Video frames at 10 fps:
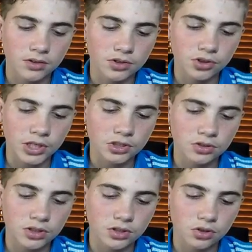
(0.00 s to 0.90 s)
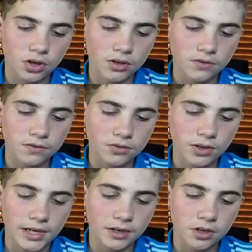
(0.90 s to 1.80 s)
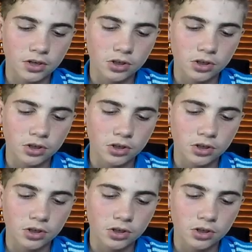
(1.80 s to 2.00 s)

Instructions inside.